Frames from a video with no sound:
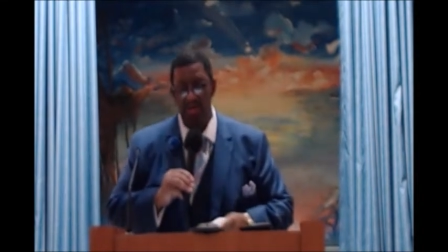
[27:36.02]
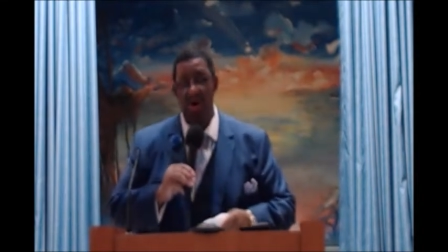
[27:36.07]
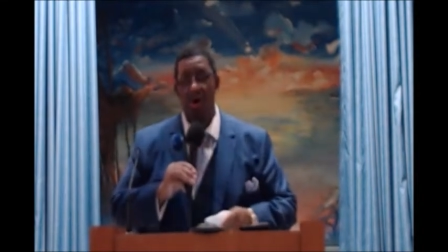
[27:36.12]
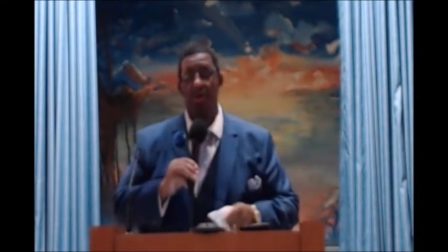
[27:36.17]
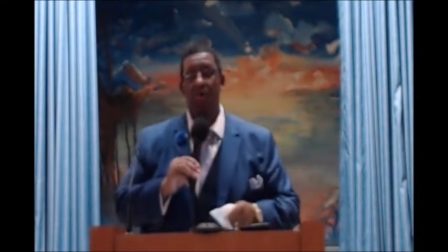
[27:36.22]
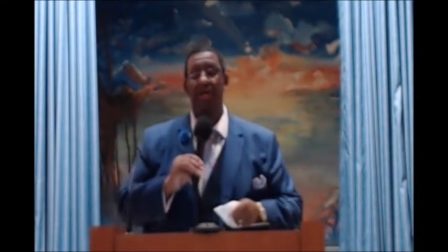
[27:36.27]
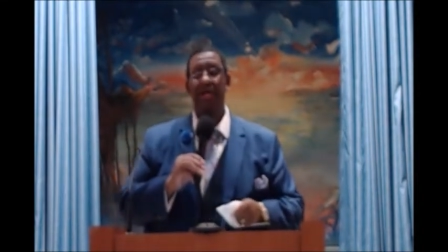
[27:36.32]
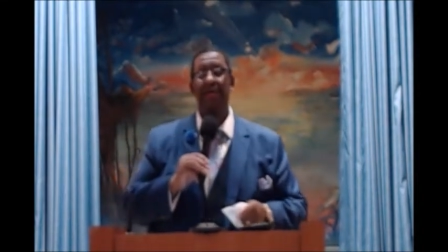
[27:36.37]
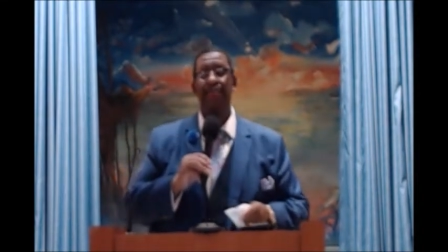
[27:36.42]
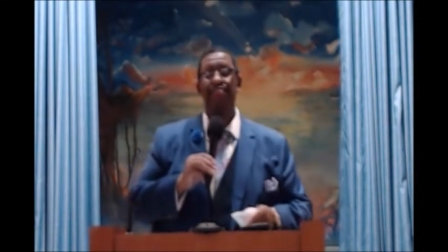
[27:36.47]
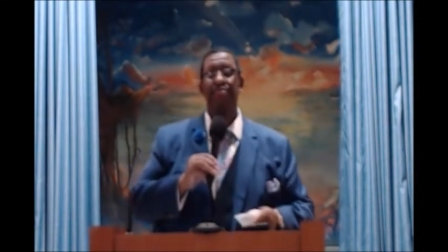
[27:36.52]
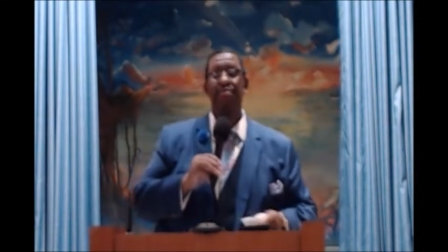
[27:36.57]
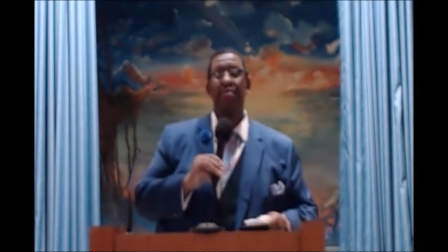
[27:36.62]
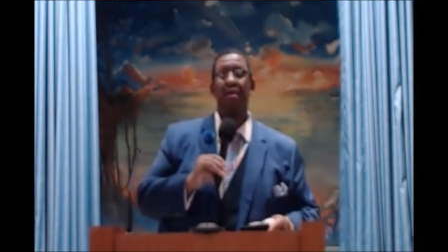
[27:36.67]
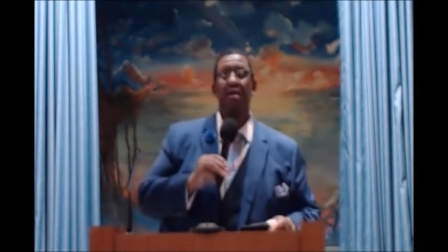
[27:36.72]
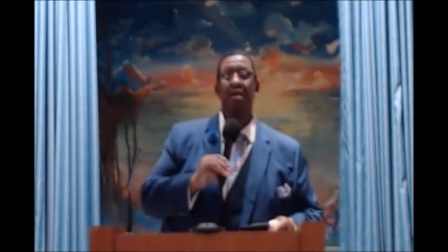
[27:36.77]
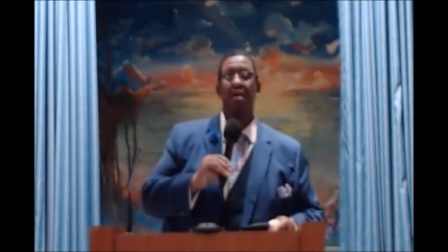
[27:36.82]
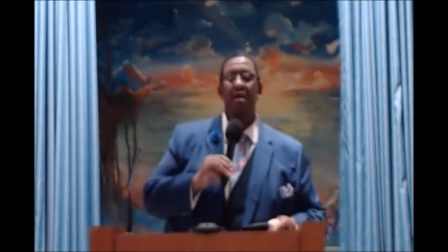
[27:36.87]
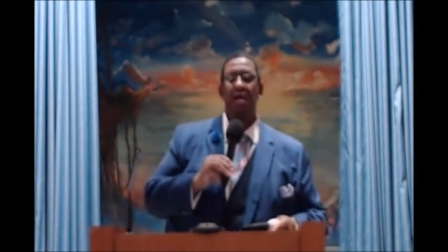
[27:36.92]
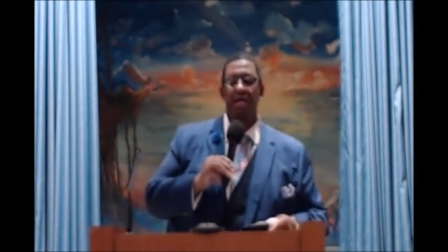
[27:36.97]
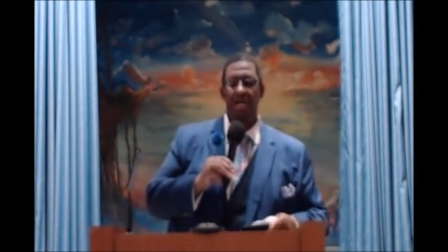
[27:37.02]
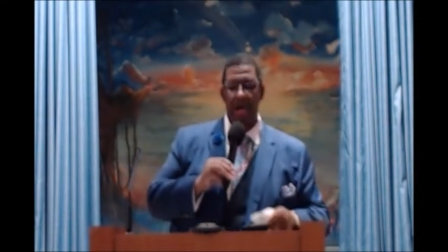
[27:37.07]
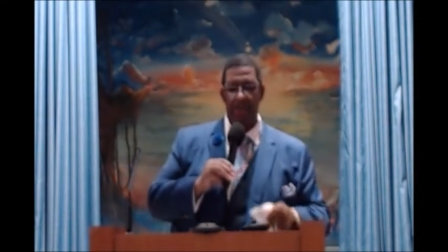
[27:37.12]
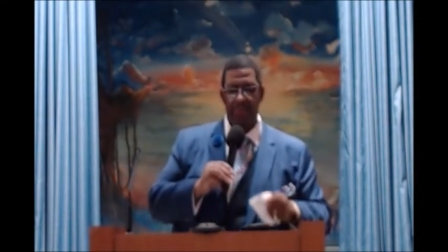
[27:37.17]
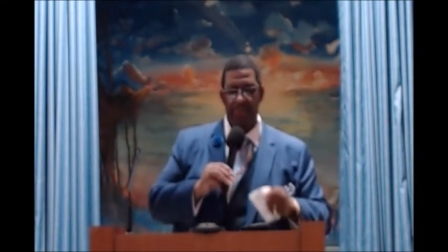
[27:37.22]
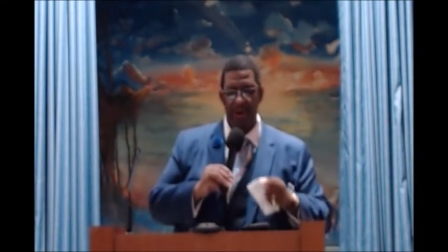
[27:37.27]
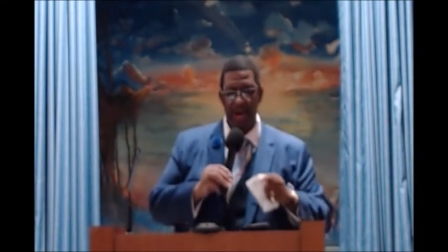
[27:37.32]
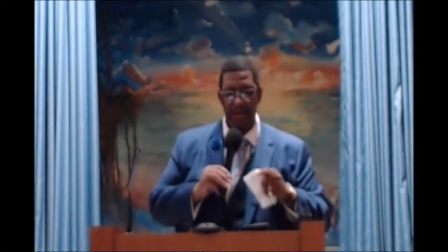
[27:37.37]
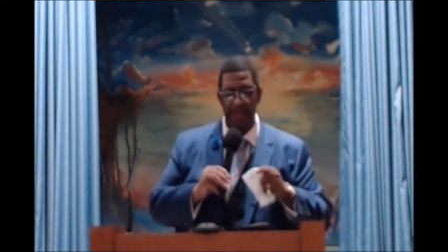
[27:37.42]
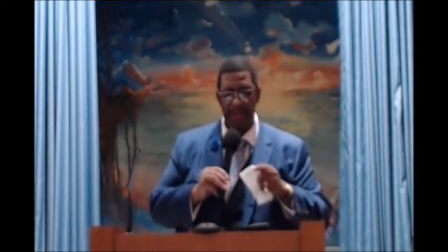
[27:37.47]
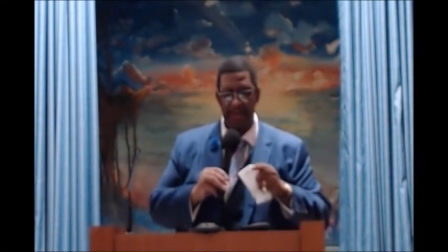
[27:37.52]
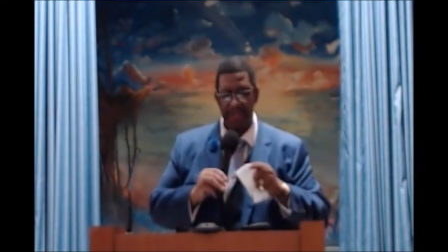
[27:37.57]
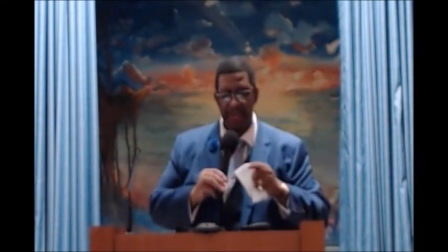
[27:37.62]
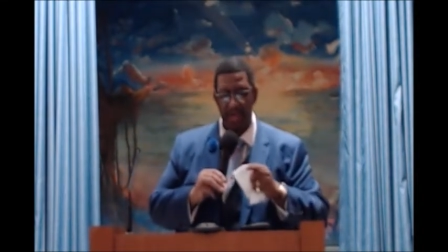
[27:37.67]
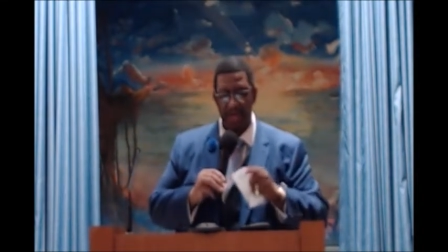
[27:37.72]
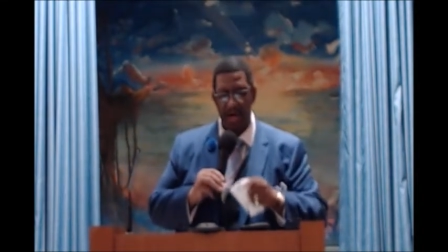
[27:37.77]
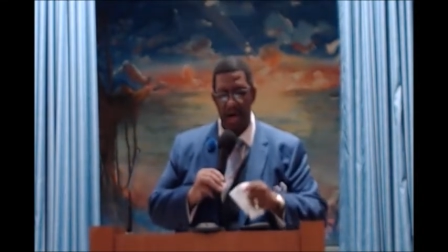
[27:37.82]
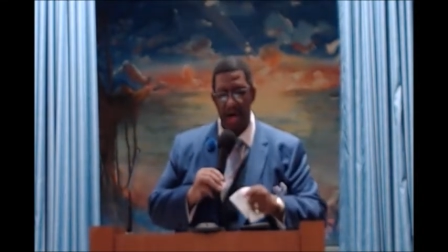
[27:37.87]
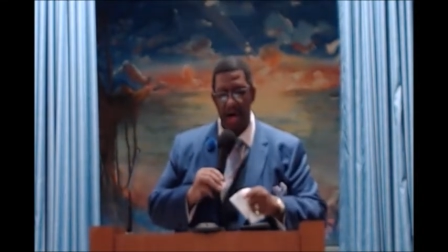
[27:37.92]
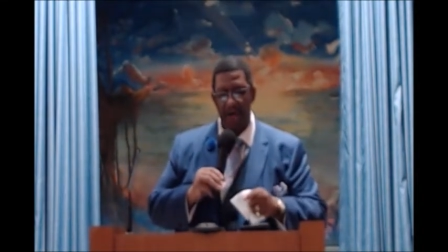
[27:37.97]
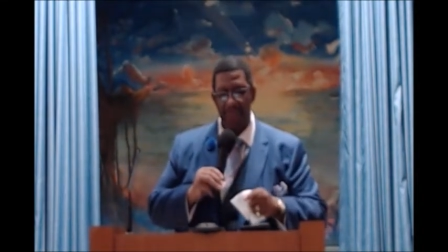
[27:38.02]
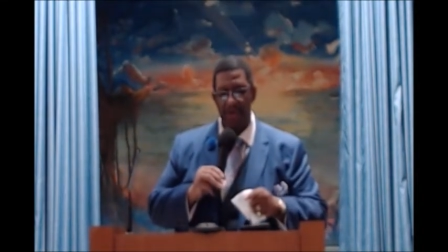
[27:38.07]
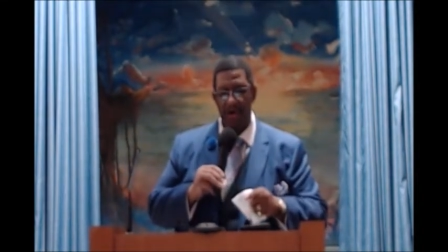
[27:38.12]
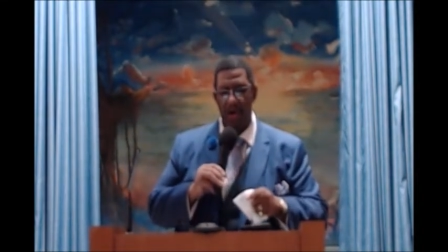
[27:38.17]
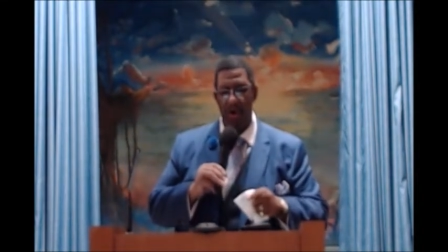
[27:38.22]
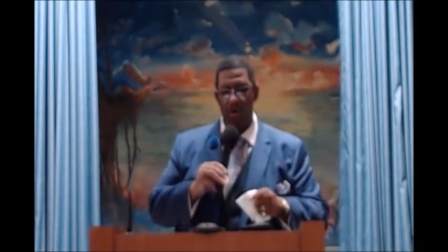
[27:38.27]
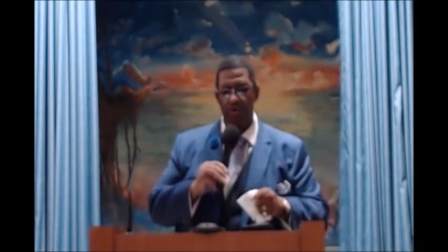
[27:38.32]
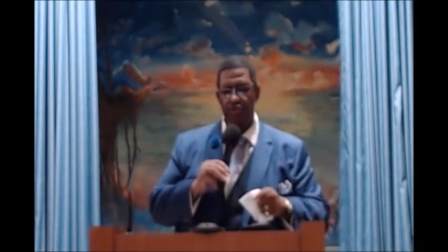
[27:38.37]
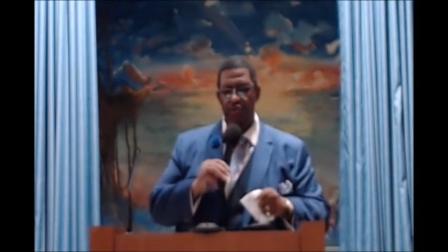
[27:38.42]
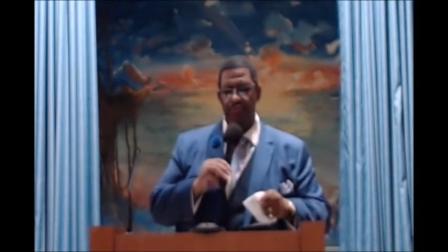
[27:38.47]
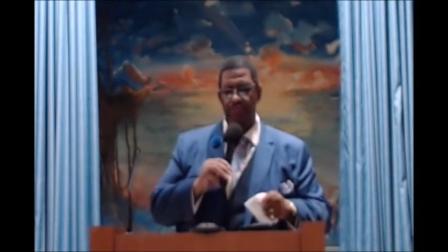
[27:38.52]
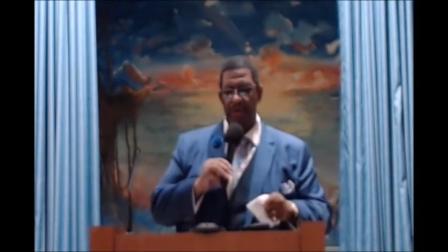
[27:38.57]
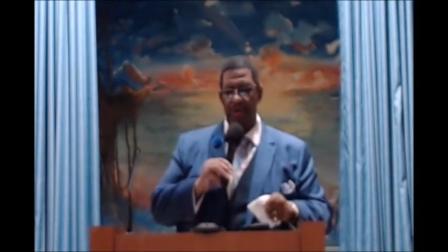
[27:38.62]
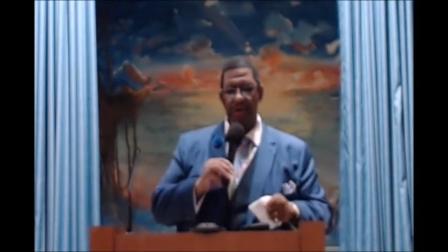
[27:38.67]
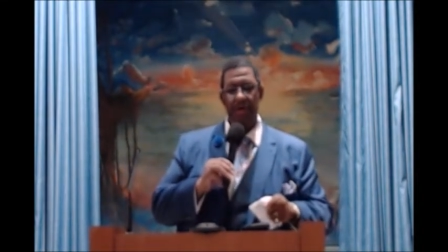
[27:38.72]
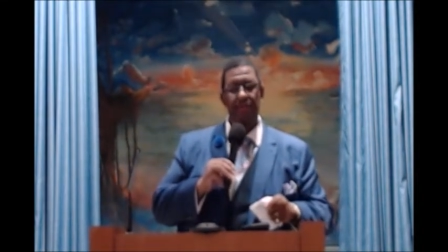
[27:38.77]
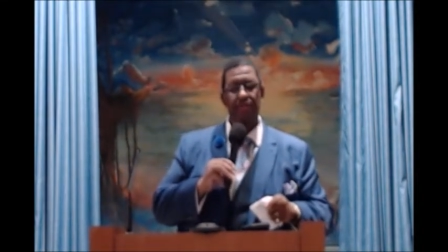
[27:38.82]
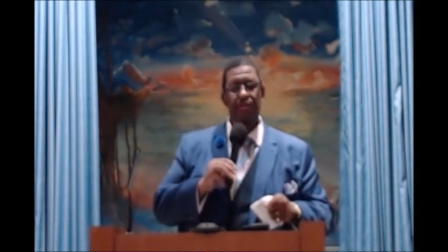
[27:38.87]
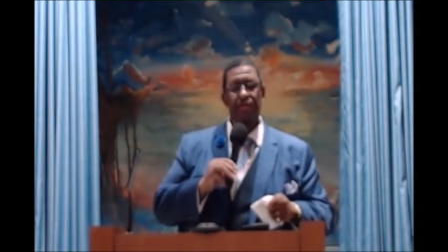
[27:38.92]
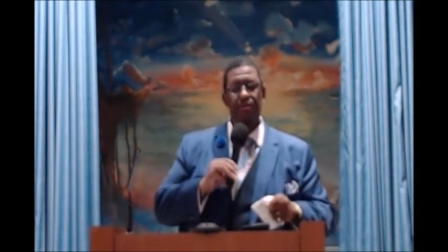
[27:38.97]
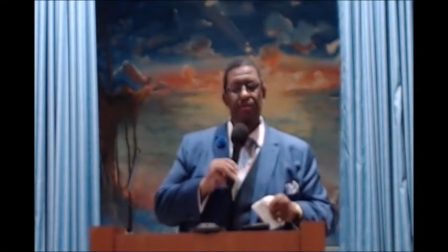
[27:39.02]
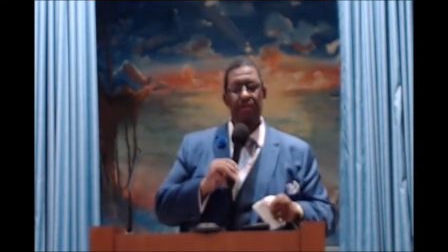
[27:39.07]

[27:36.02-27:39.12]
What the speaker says: wholly. And I pray that the God, the Holy Spirit,